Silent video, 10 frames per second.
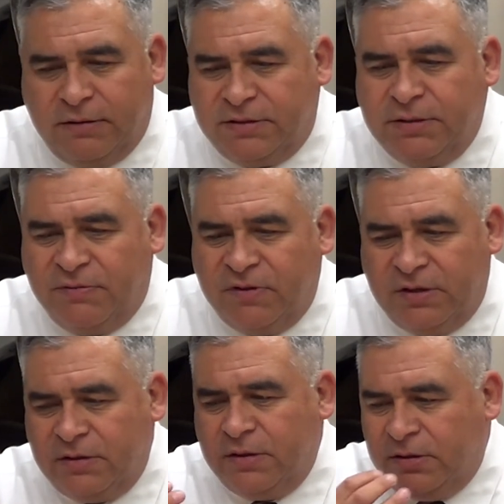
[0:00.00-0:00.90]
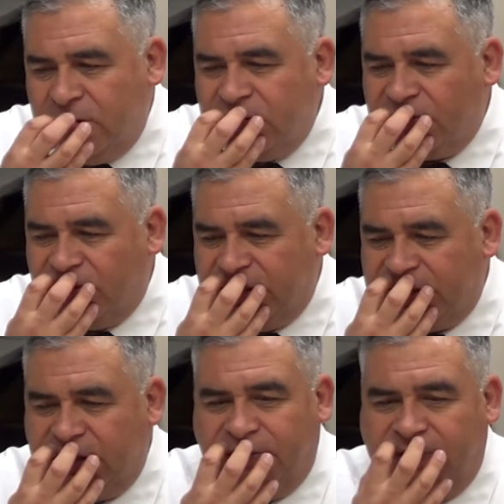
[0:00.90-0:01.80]
some of the
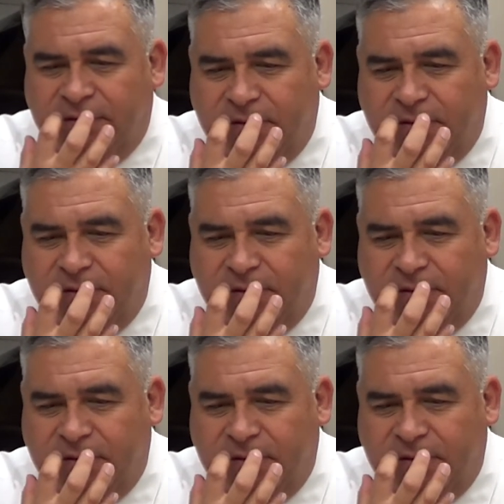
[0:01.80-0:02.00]
usefulness of